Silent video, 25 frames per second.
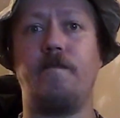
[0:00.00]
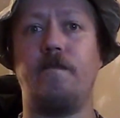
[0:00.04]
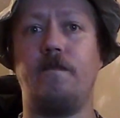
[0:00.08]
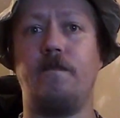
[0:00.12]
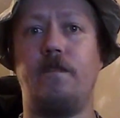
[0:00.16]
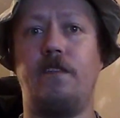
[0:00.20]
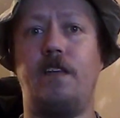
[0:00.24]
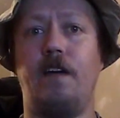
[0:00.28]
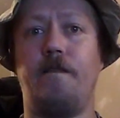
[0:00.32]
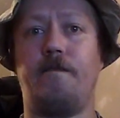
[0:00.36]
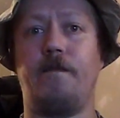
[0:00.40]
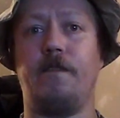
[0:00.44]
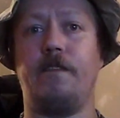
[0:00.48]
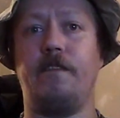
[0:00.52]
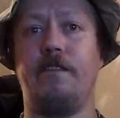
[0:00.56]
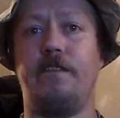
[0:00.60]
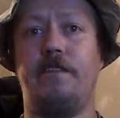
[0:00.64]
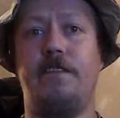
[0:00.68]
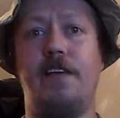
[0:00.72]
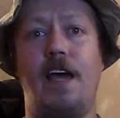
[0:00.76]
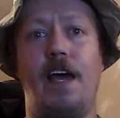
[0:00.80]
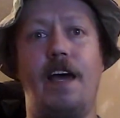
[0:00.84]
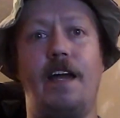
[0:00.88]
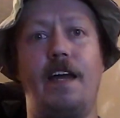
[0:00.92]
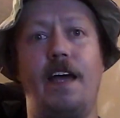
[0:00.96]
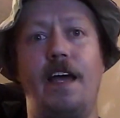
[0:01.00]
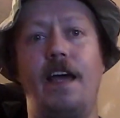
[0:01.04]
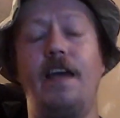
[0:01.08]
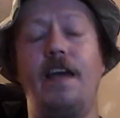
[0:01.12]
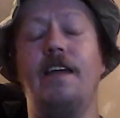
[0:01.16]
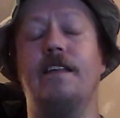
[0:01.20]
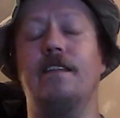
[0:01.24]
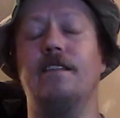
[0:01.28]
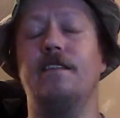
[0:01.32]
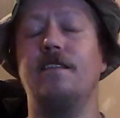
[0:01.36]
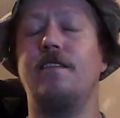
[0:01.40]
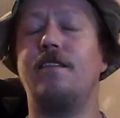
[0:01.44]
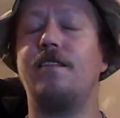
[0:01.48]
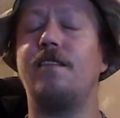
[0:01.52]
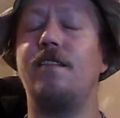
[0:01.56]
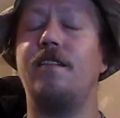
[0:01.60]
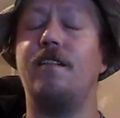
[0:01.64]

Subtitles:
different dead ends.